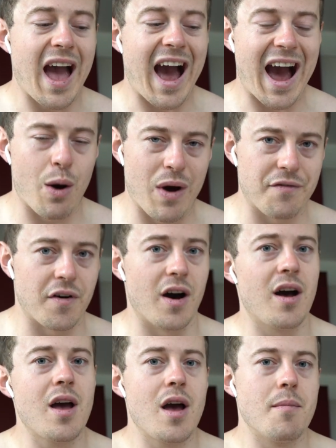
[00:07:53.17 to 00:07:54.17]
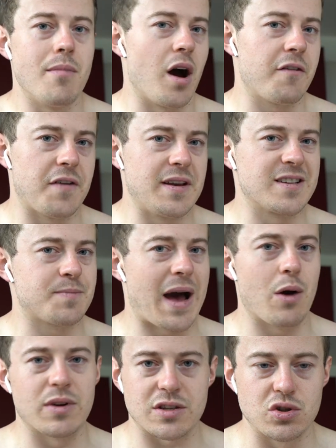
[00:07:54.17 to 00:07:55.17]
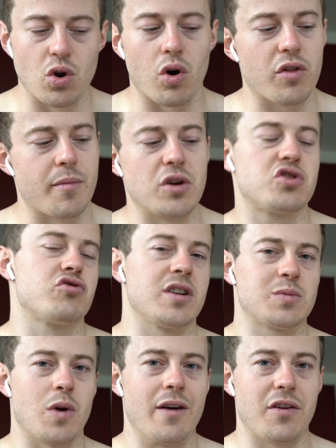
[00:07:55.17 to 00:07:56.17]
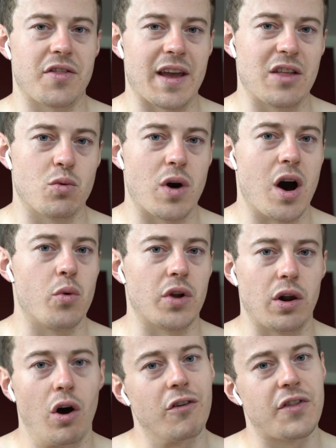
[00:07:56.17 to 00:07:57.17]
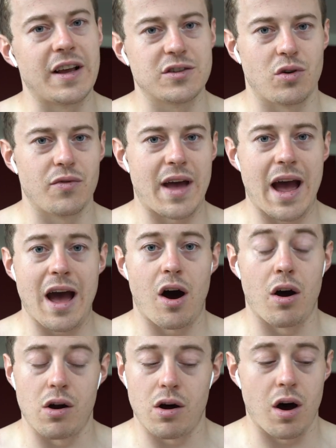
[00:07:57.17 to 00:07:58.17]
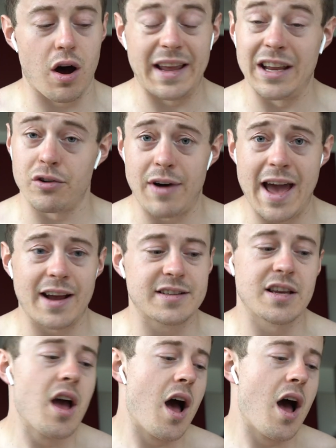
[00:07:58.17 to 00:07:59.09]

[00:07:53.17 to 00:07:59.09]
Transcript: However, MyFitnessPal is not the most trustworthy thing in the world. A lot of things on there are incorrect.